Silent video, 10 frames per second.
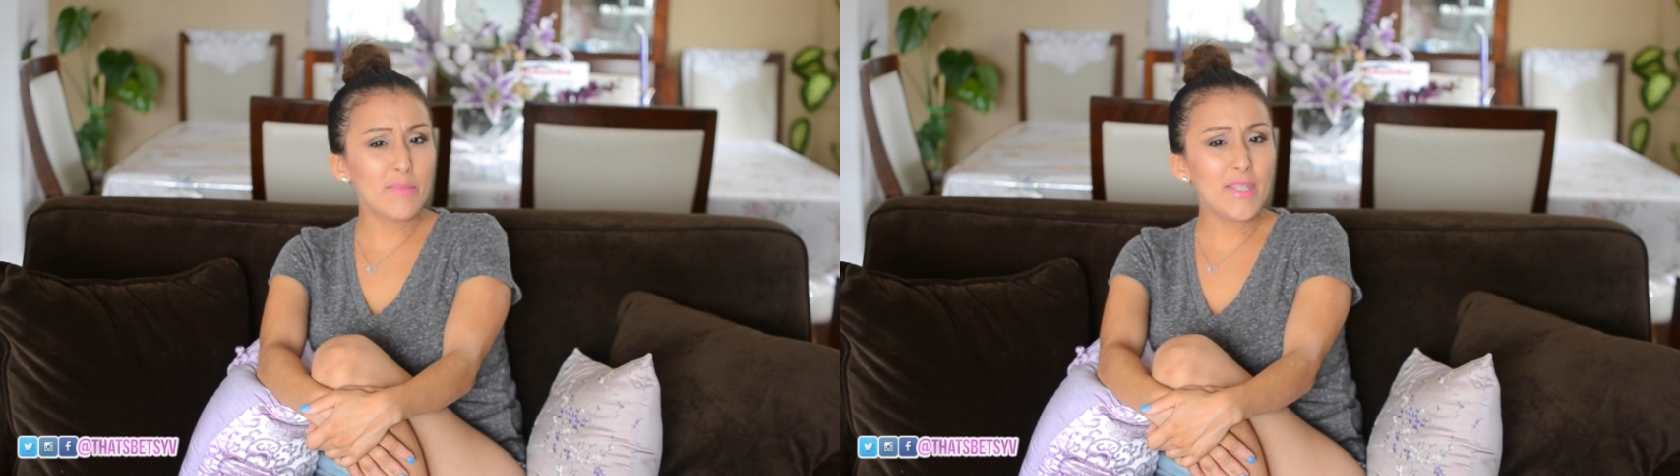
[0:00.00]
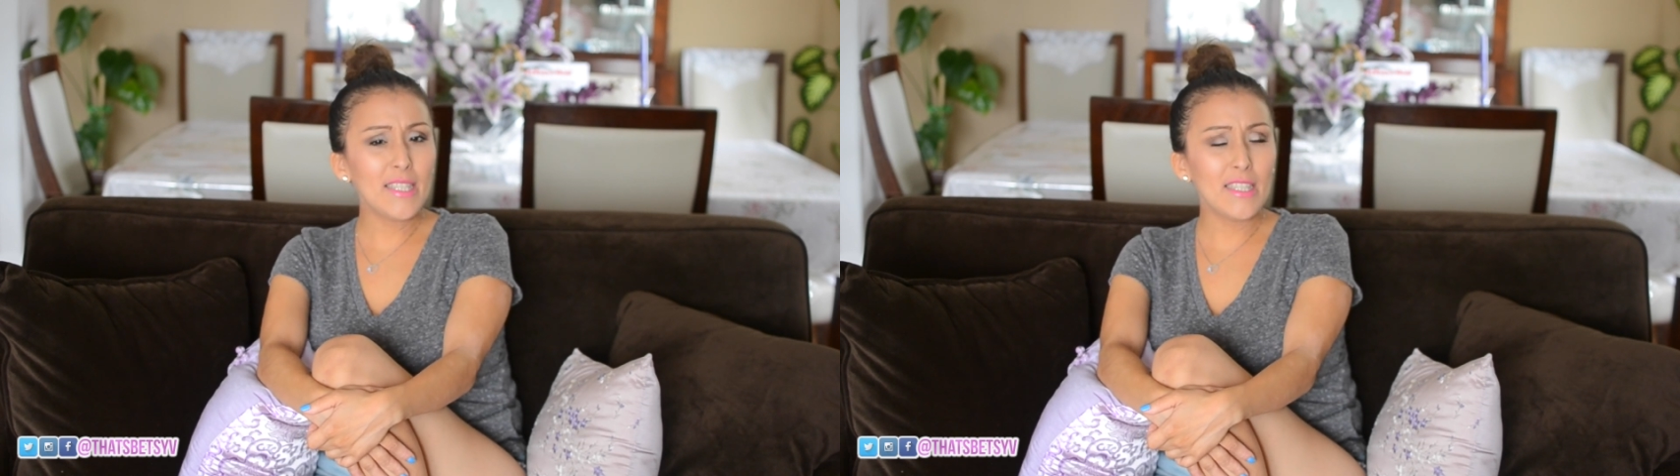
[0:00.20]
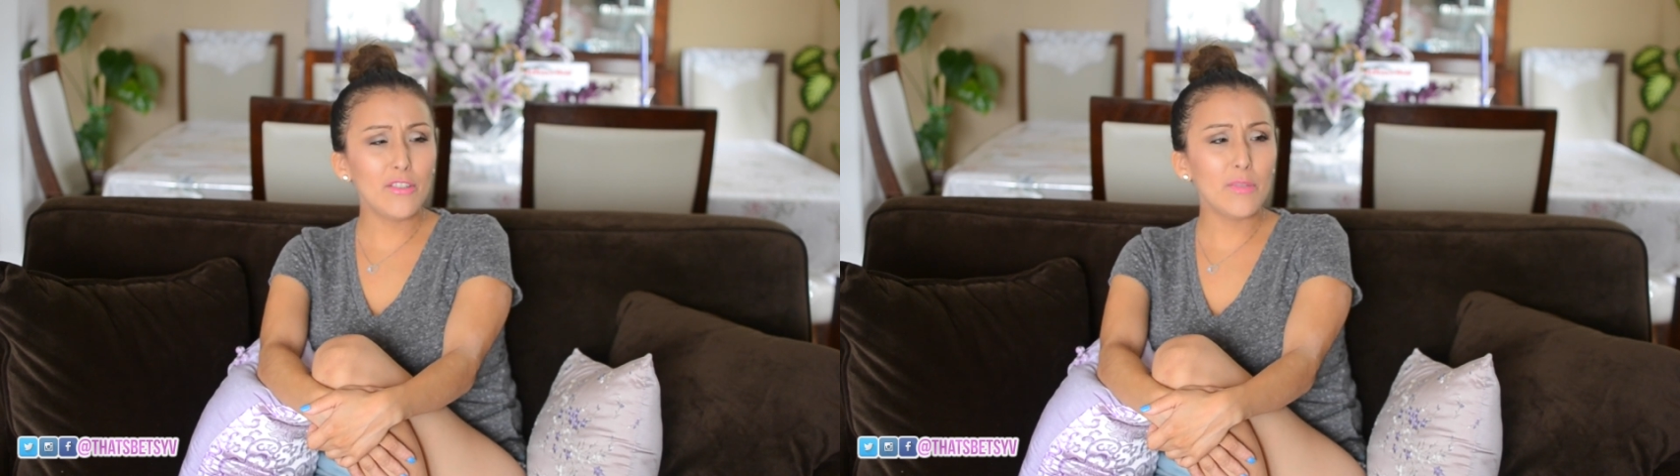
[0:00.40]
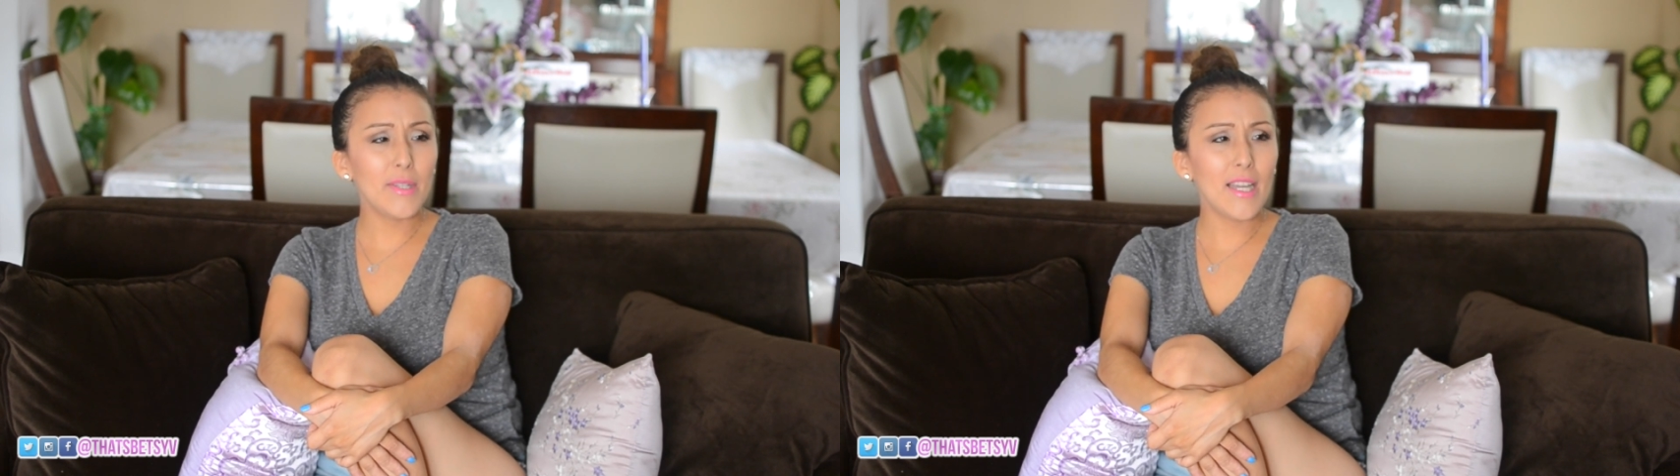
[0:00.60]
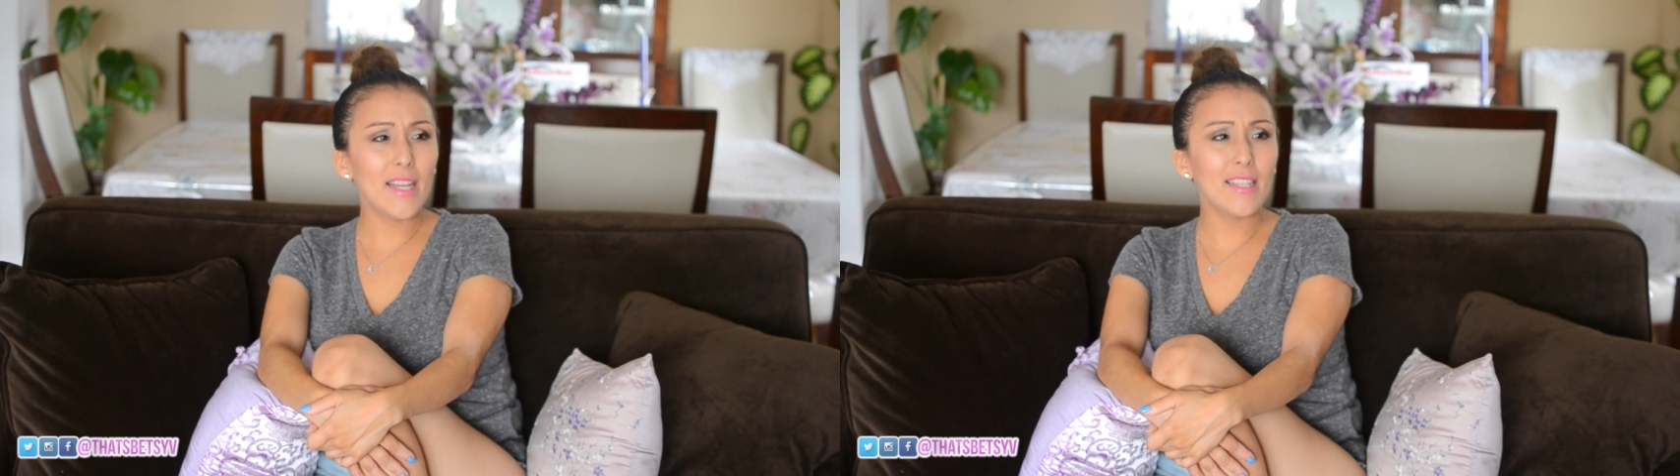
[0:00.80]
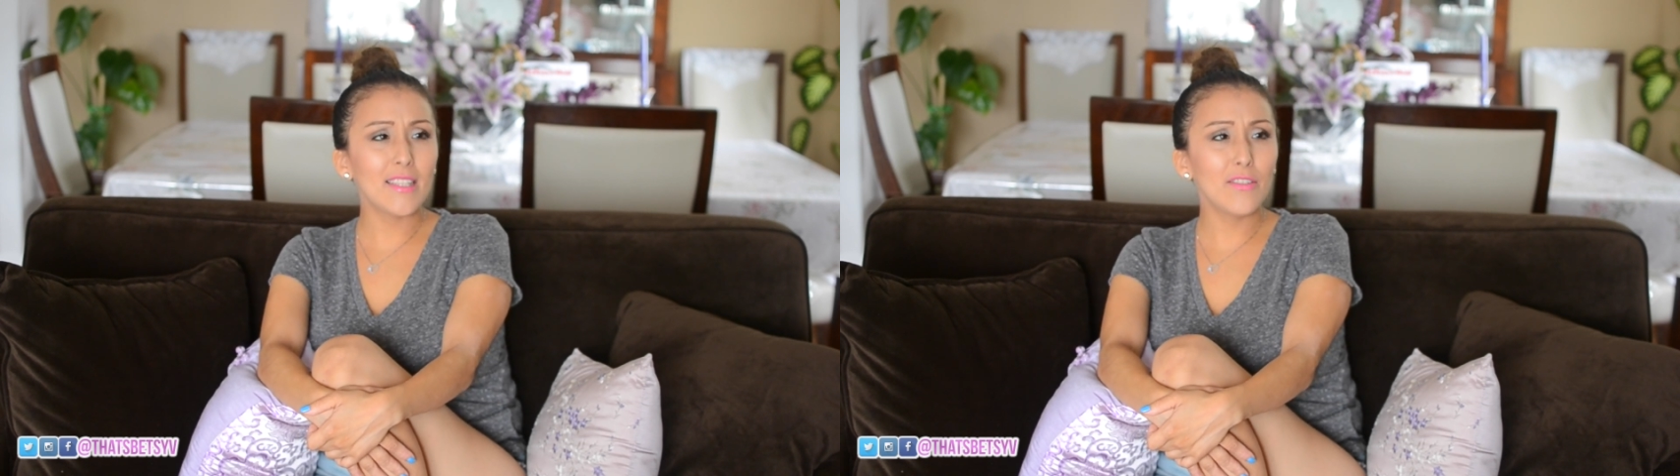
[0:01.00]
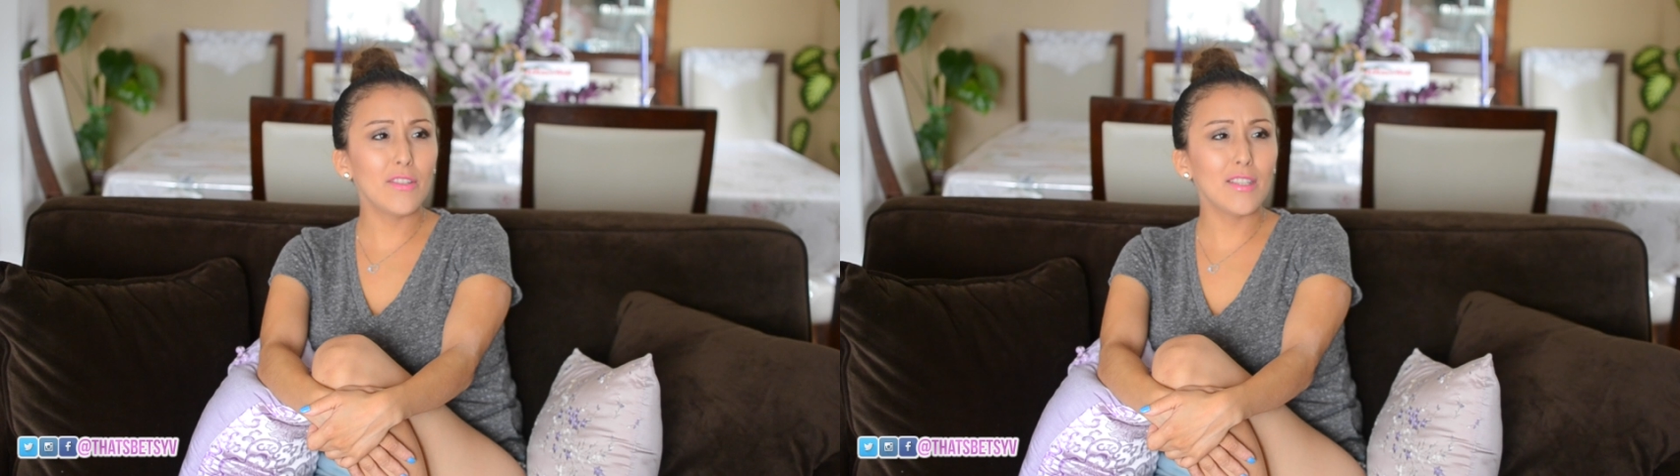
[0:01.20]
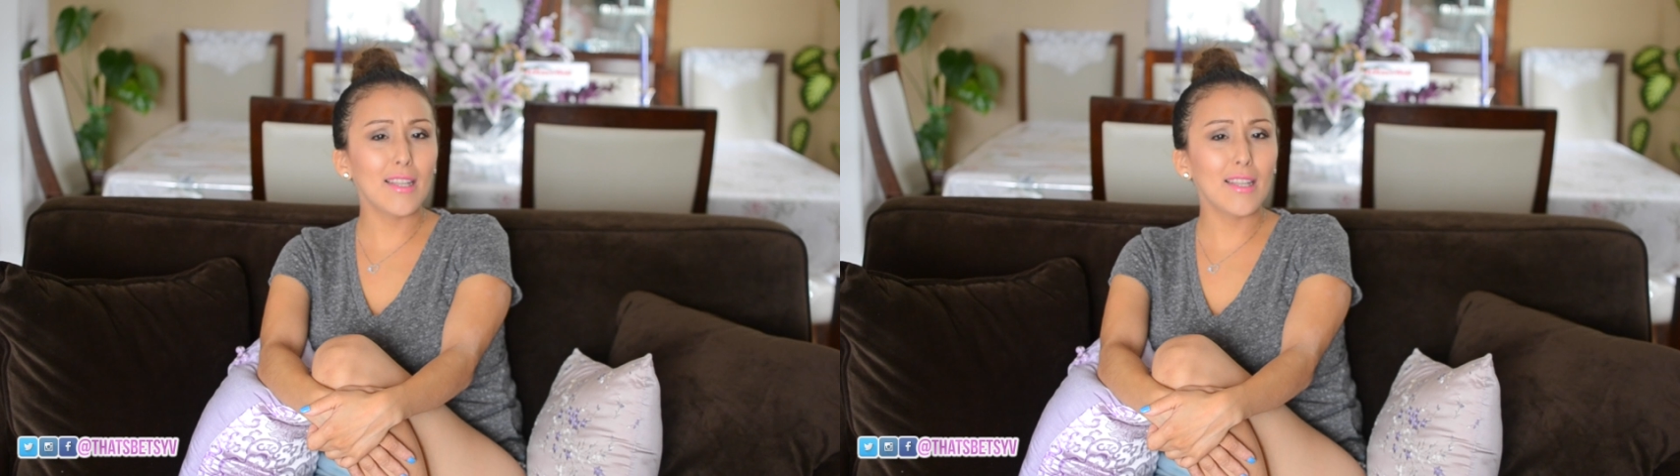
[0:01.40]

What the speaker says: Be serious, but not as serious.